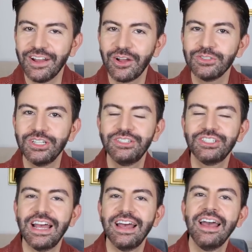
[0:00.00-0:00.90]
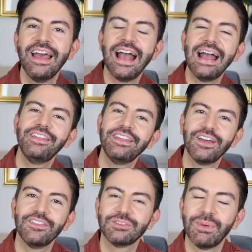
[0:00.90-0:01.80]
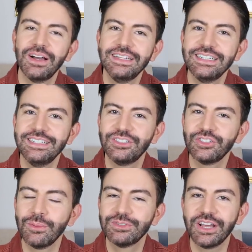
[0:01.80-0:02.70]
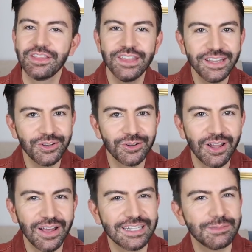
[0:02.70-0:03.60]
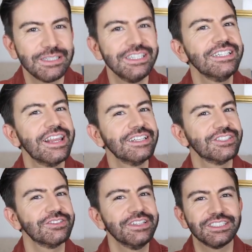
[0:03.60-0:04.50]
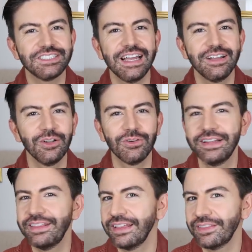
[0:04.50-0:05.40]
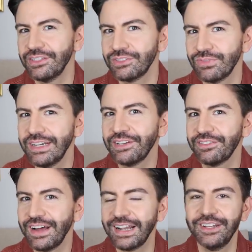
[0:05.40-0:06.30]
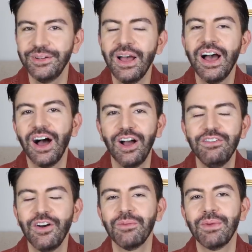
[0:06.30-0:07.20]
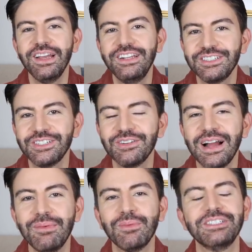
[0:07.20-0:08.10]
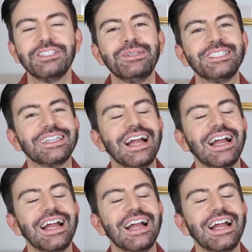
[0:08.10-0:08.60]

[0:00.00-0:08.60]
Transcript: I also share anything that I've spied in shops that I think you'll like, especially things that are in the sale or anything that's really good value over on my Instagram, which is Mr.